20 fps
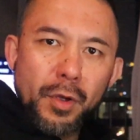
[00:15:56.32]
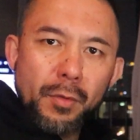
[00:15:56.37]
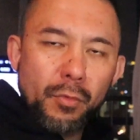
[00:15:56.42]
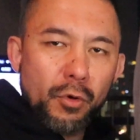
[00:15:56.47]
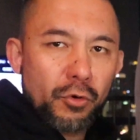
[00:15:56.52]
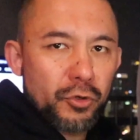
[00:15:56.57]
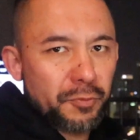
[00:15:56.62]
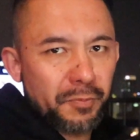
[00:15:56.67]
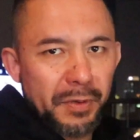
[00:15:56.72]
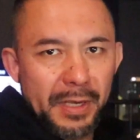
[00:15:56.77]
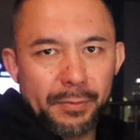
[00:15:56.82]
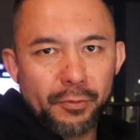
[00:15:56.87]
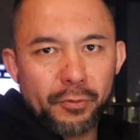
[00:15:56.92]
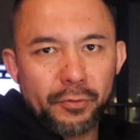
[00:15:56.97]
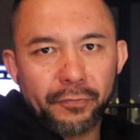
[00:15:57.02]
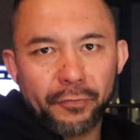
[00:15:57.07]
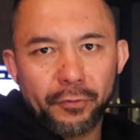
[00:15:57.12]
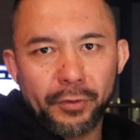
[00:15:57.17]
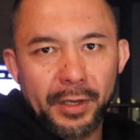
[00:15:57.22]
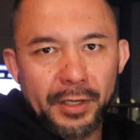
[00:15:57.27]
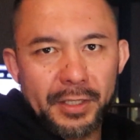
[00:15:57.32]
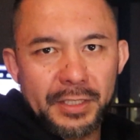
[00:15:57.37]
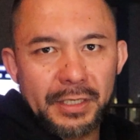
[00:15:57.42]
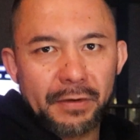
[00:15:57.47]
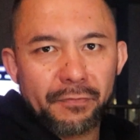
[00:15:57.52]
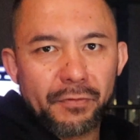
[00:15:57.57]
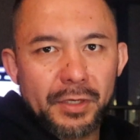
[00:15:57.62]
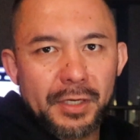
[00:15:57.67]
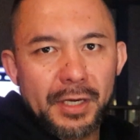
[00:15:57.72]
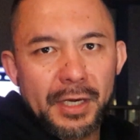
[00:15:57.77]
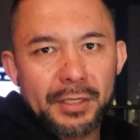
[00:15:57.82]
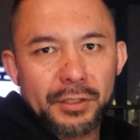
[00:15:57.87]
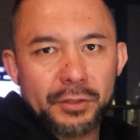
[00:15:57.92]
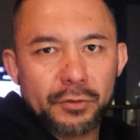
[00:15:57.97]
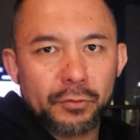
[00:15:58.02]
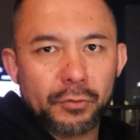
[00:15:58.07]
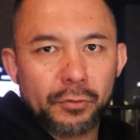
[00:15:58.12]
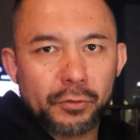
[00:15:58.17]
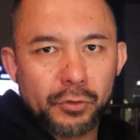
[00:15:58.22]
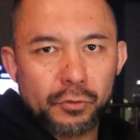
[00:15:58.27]
most people for that 7 days
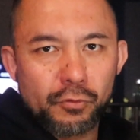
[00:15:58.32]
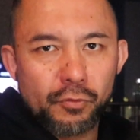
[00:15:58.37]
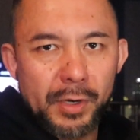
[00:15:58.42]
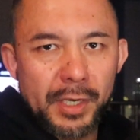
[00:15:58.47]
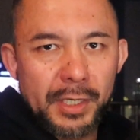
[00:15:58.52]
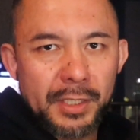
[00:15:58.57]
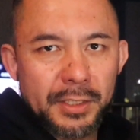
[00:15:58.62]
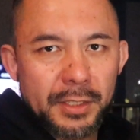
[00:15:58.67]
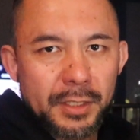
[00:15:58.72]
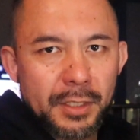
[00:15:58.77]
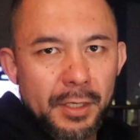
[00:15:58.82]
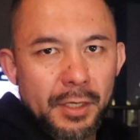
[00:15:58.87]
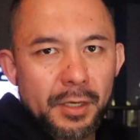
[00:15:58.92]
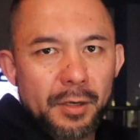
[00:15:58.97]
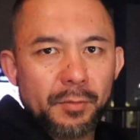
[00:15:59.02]
to 2 weeks,